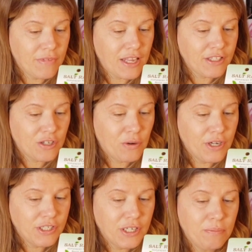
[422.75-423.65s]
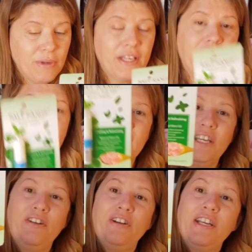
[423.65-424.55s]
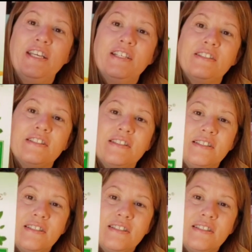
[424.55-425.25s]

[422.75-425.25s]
That's a question. But here it is.